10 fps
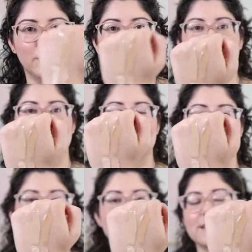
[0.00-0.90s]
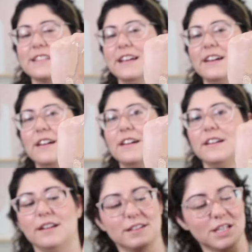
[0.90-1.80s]
look at the difference there.
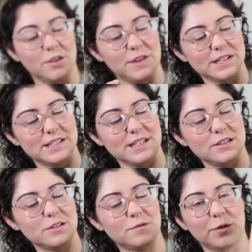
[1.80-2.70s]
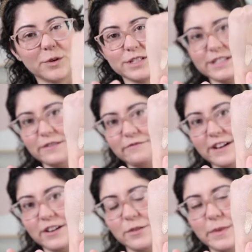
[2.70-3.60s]
So this is Florentine
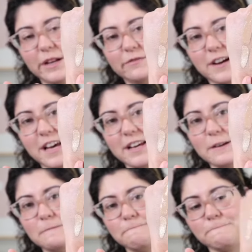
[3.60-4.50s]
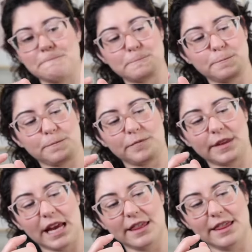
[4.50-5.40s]
Fair and the Mattifying.
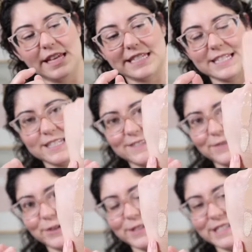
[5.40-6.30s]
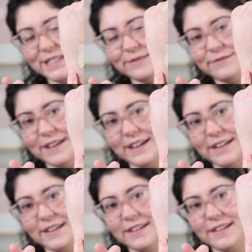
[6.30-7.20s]
This is Florentine
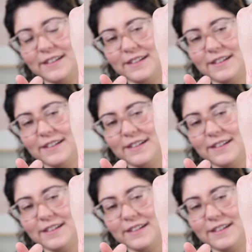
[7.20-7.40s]
Fair